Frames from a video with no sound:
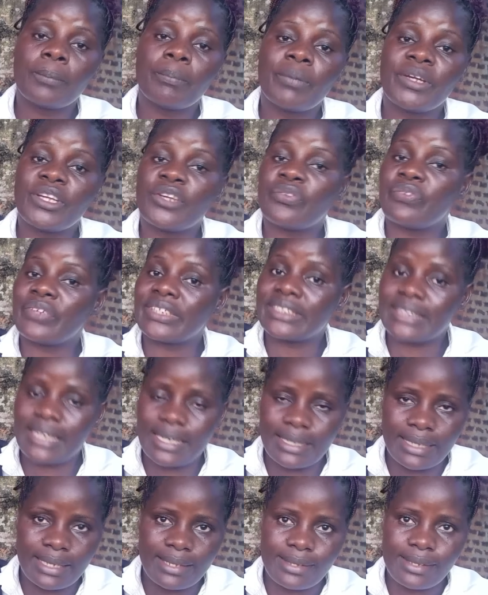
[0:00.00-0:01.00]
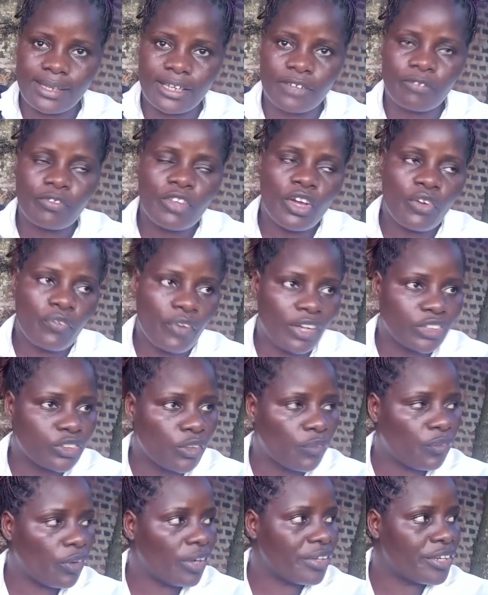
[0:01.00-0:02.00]
benefit anything. First
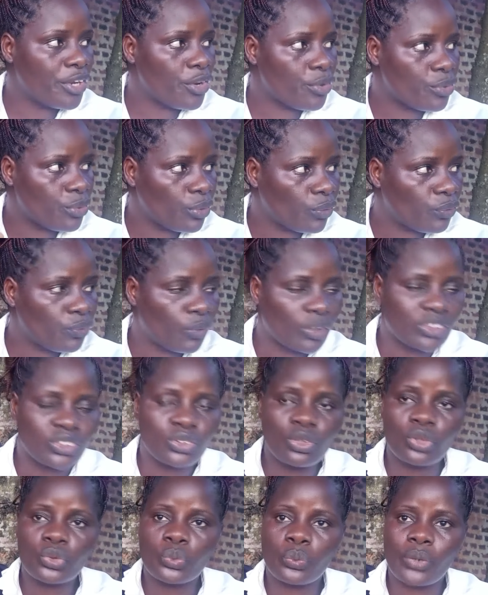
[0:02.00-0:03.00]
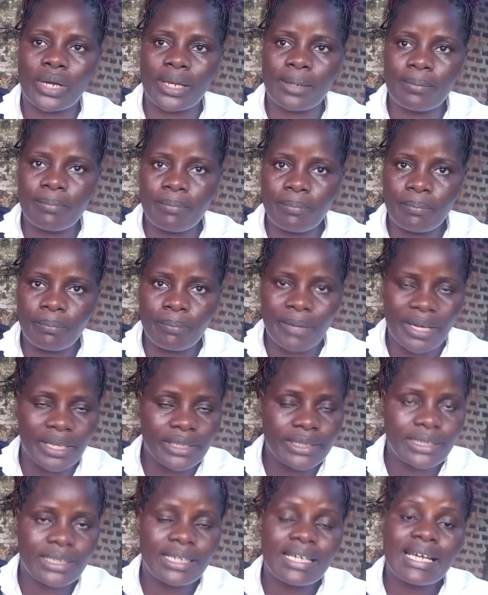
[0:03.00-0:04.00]
of all, the roof was not well
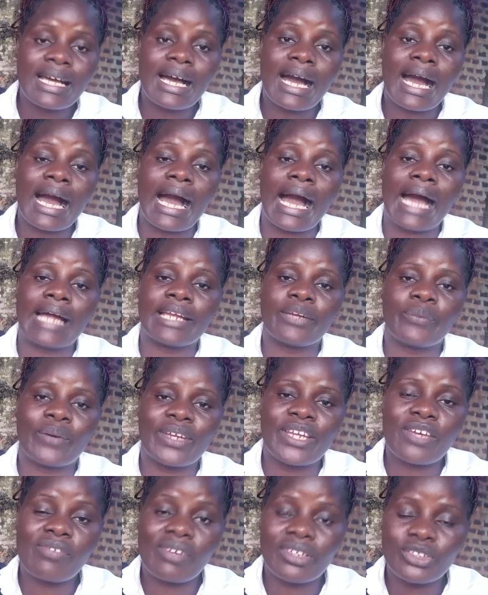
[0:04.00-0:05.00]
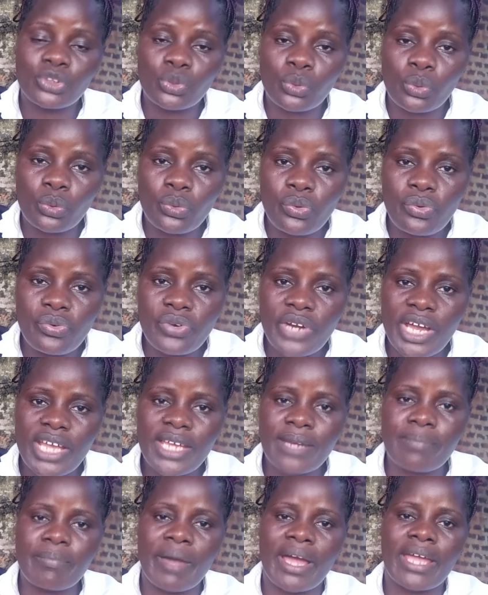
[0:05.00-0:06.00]
made, and whenever it could
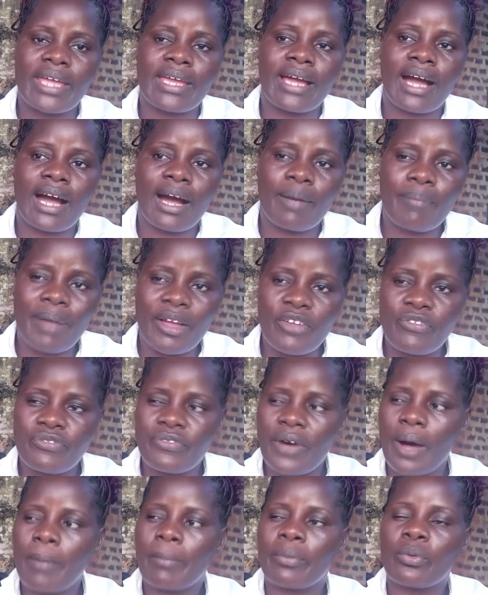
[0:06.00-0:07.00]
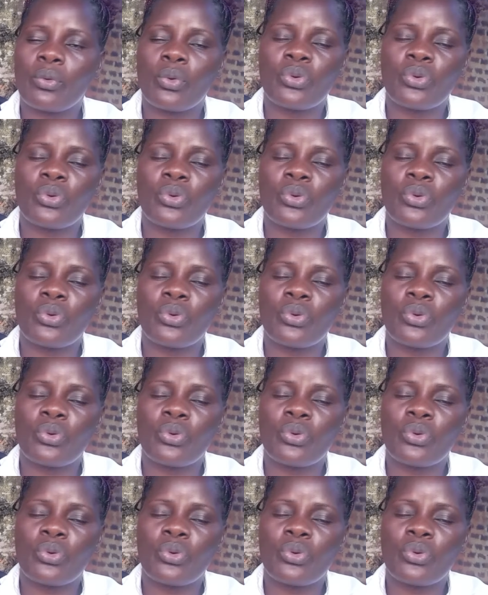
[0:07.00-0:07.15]
rain, my farm